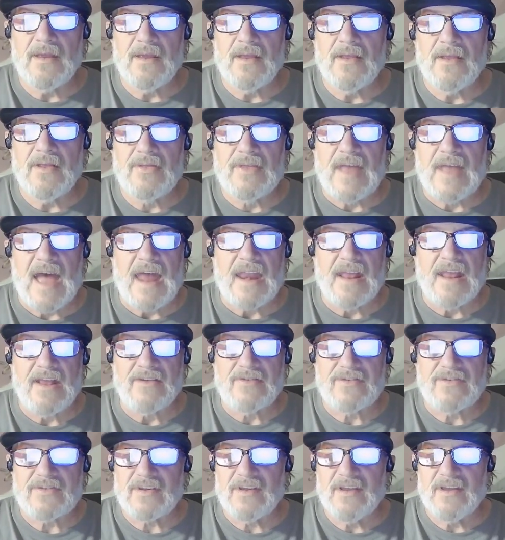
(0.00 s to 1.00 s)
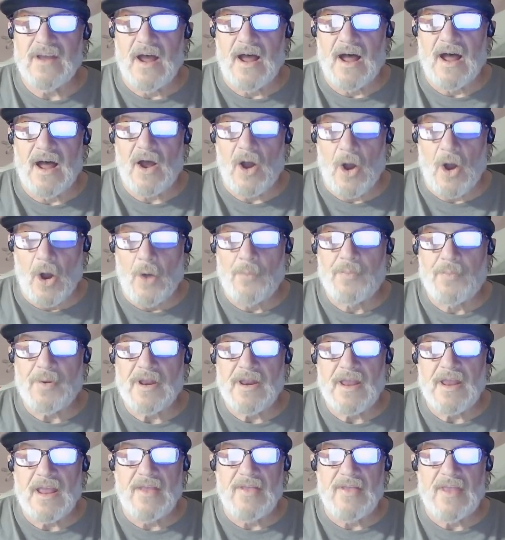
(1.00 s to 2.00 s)
that is uh,
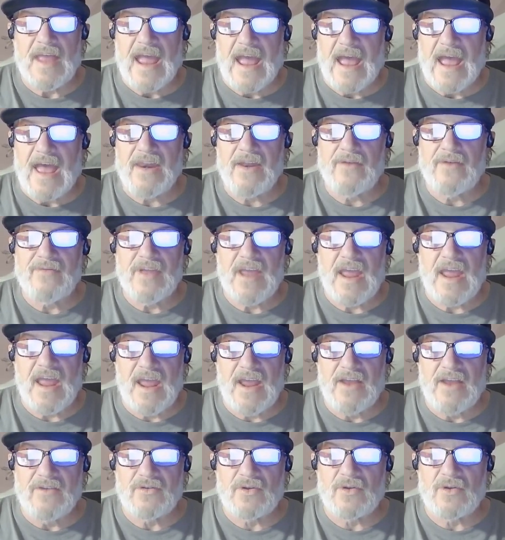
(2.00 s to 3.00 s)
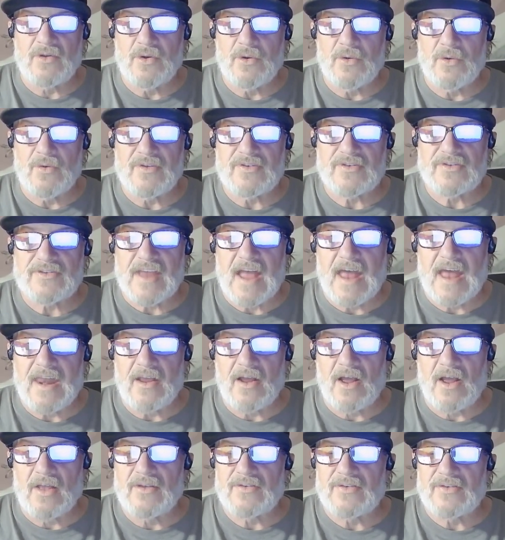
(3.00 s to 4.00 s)
open in the hand of the angel who is
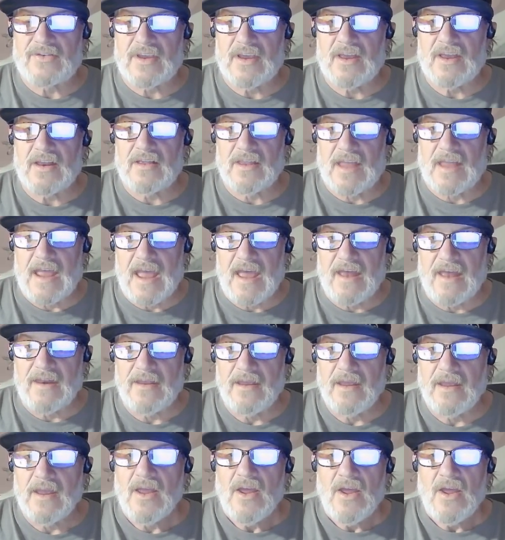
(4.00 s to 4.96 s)
standing on the sea and land.